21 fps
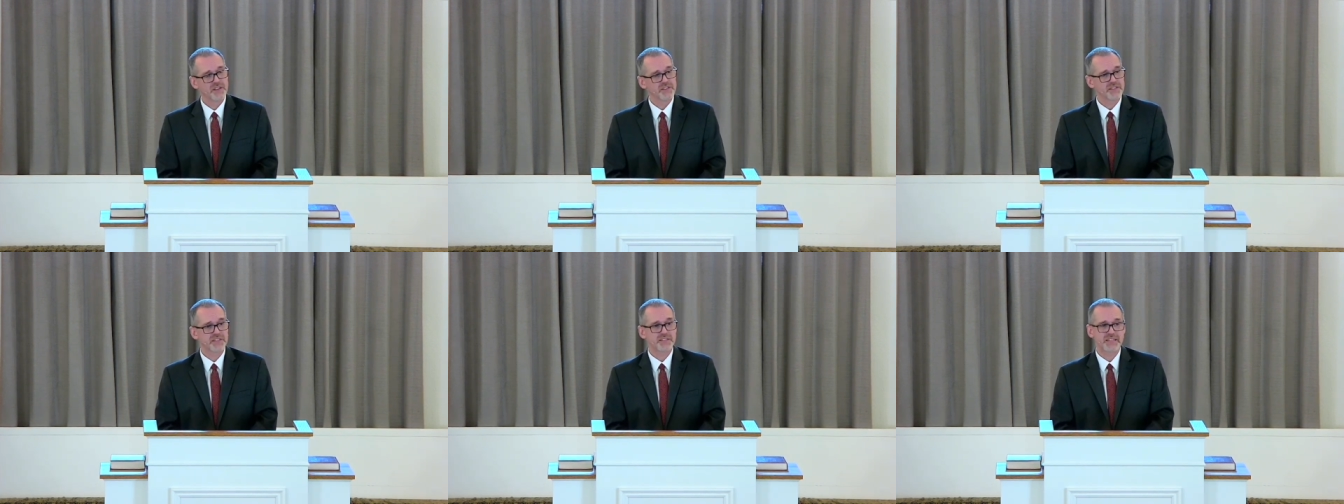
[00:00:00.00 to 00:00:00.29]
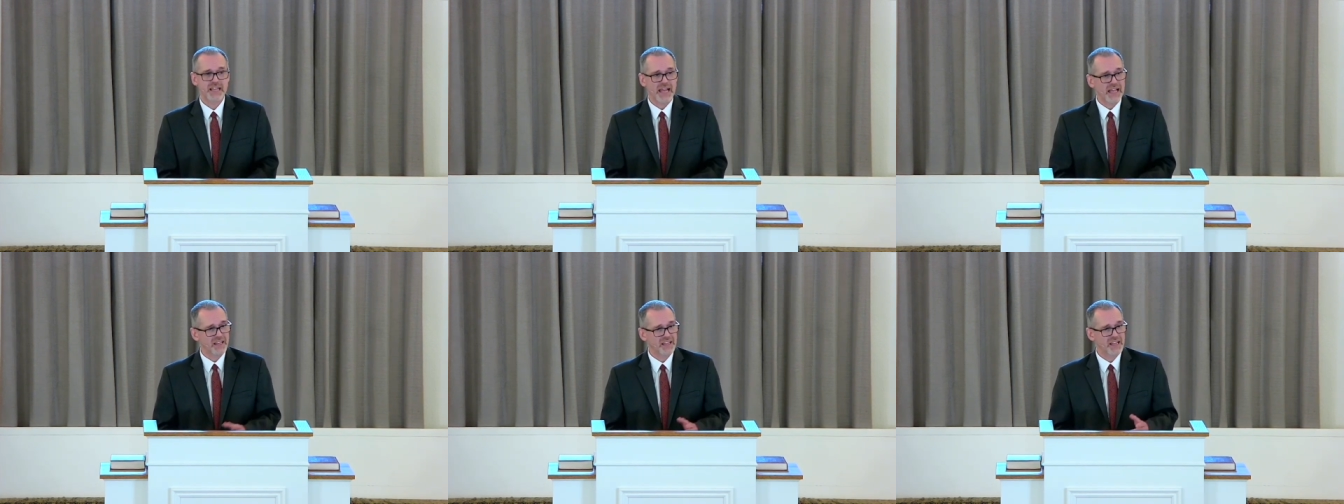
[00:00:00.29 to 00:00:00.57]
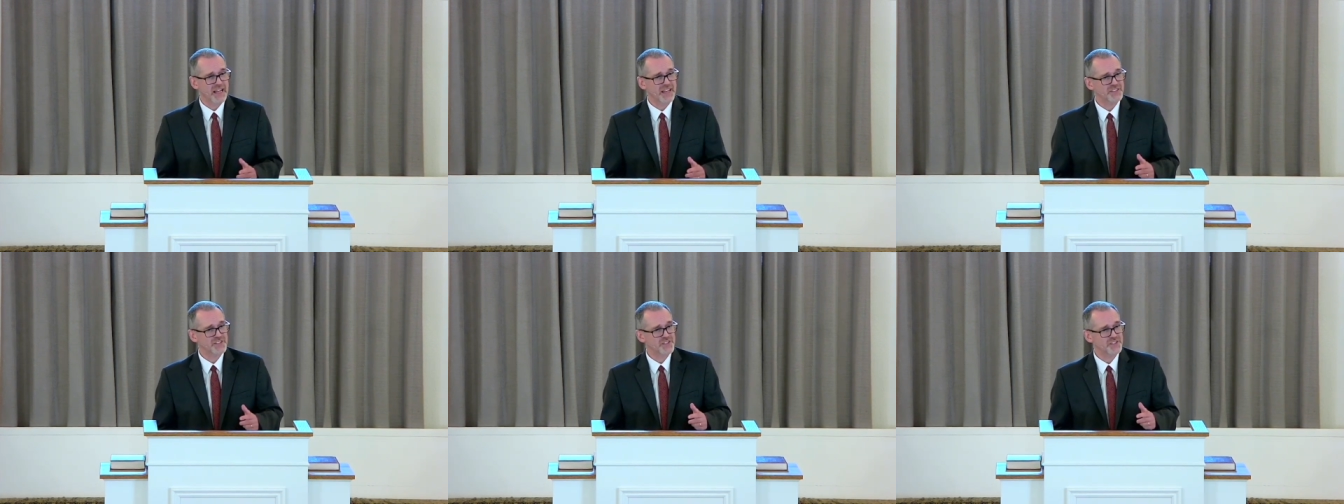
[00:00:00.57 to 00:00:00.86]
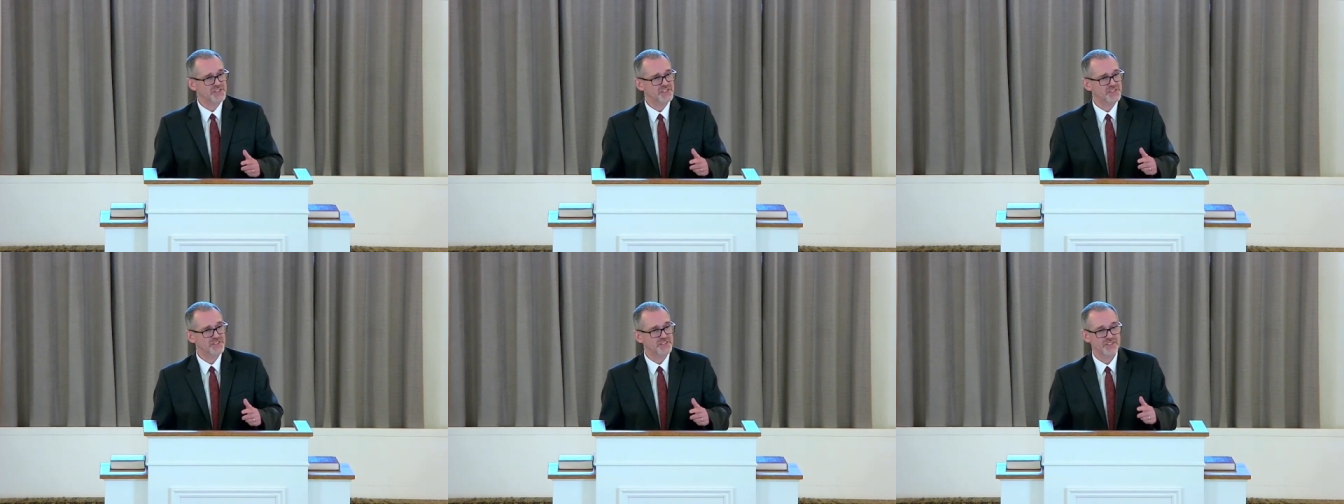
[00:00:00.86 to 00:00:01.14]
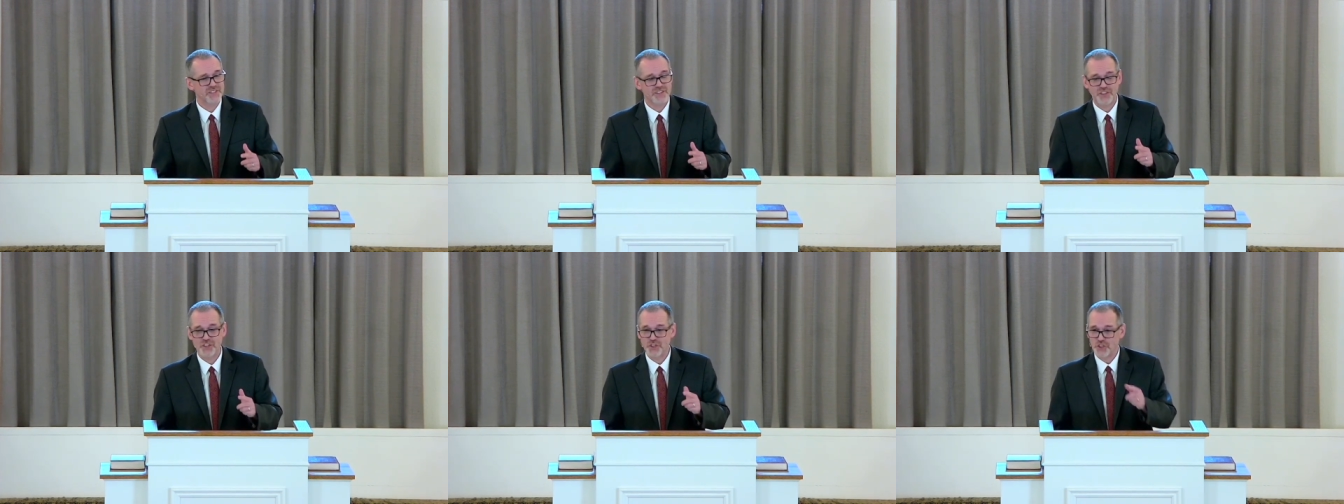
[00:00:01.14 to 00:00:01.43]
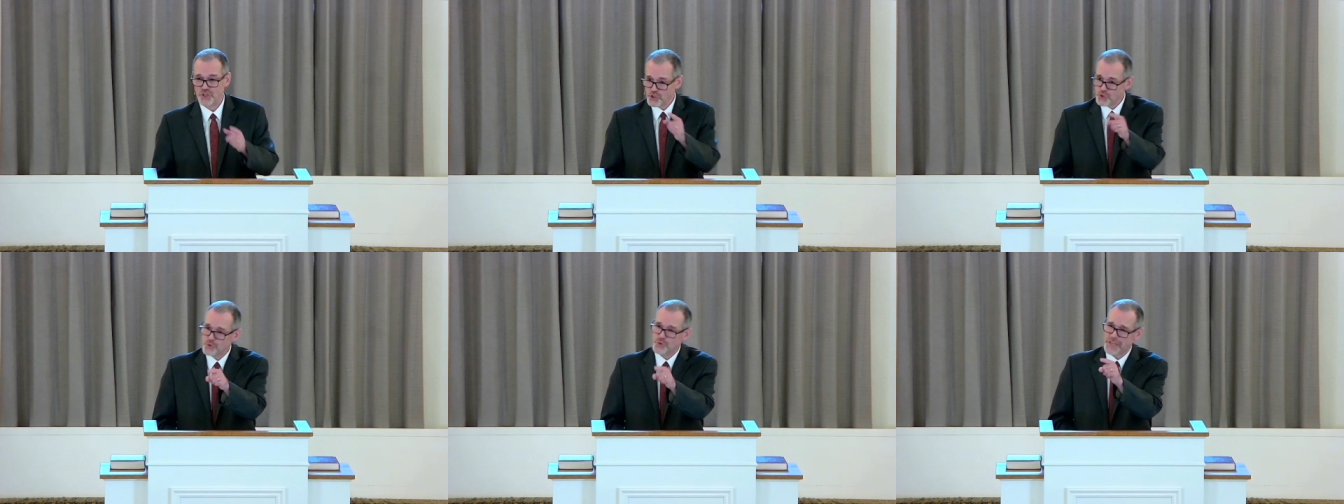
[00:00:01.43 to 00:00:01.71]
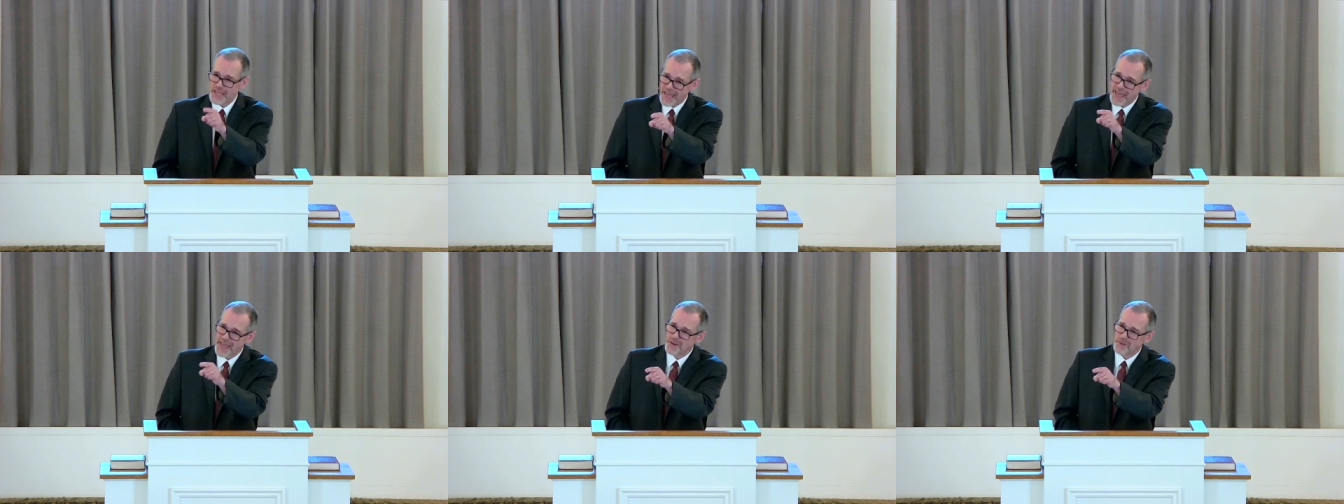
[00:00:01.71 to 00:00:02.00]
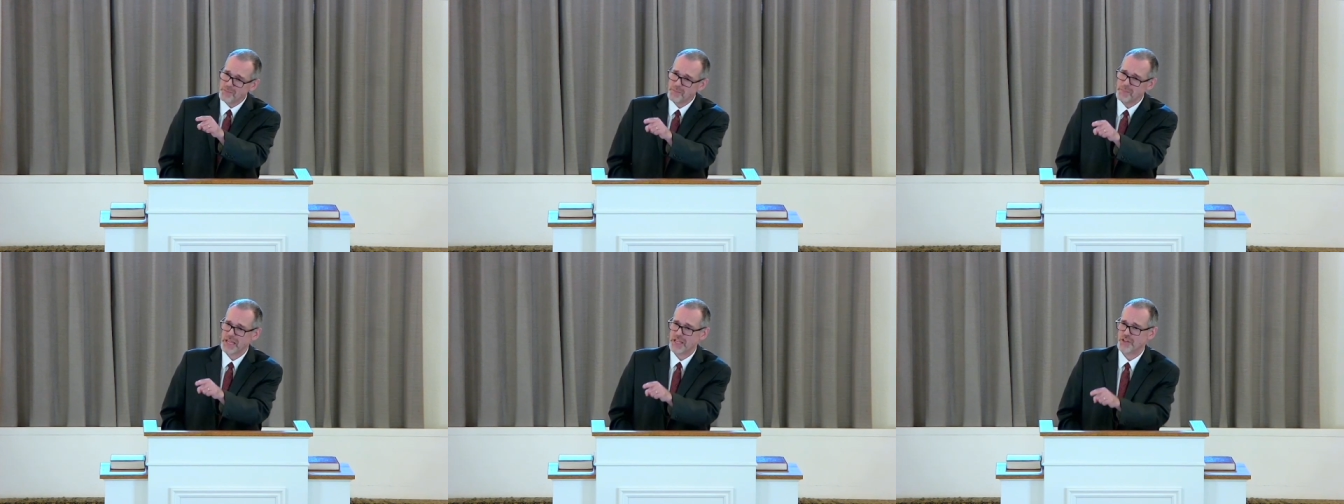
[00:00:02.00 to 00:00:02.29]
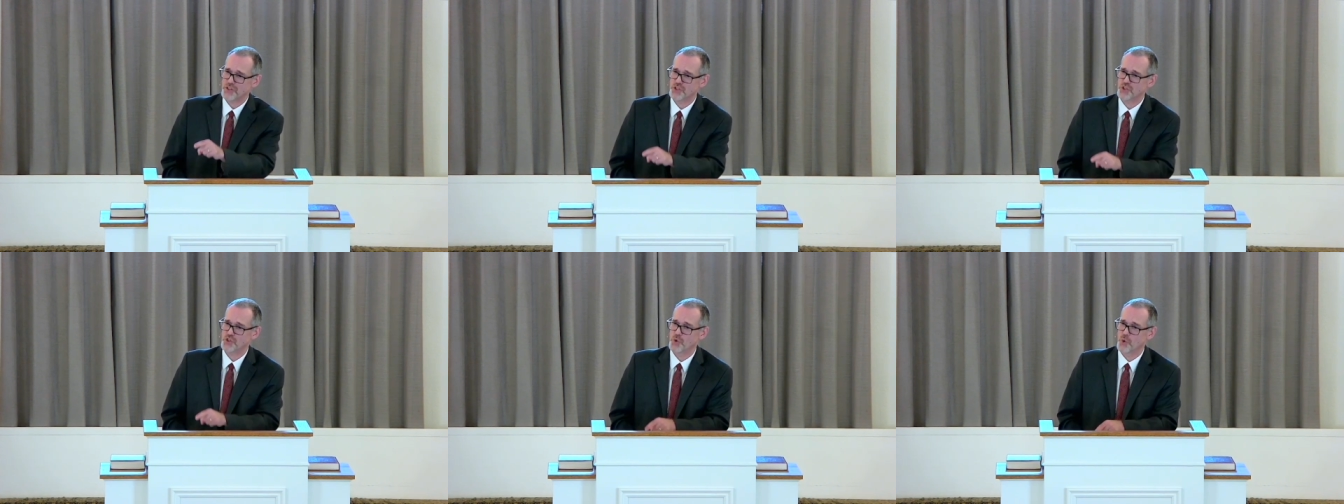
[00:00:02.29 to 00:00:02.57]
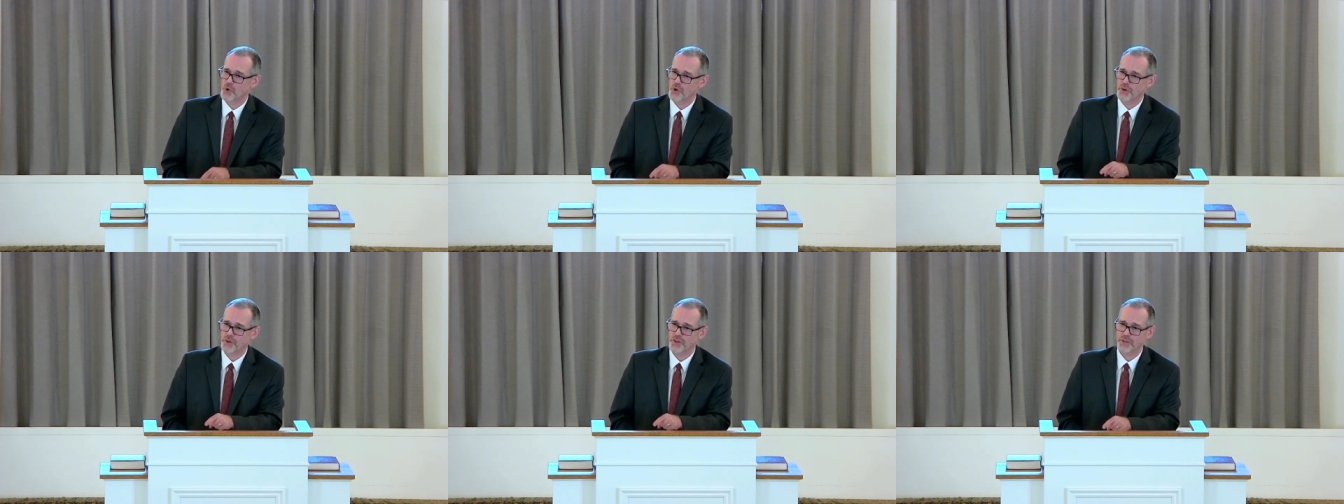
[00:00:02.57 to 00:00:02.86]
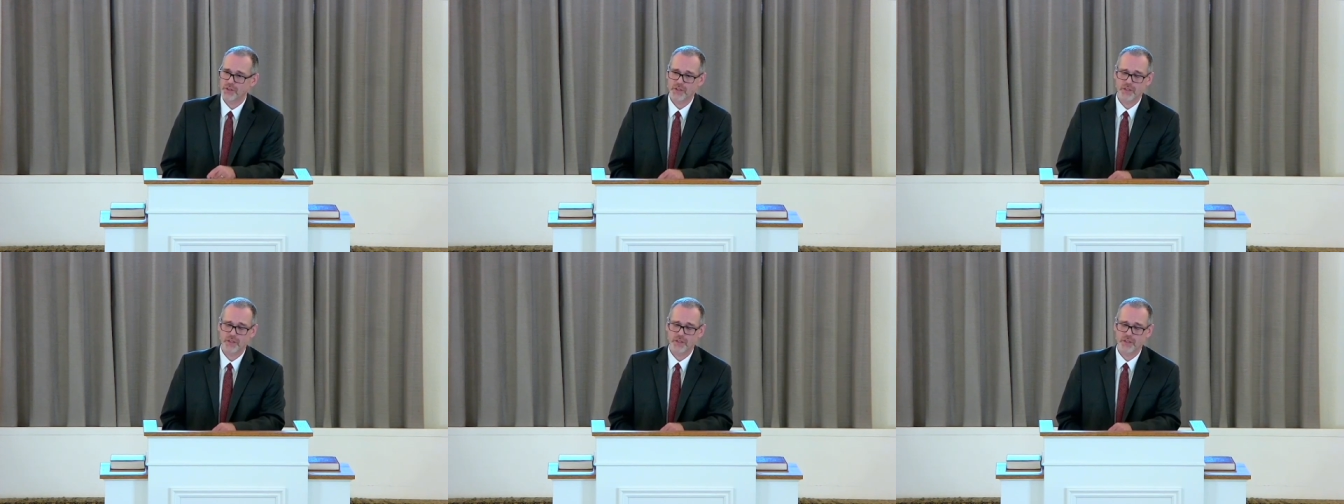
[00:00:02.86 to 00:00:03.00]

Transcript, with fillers: to tell us you can be assured.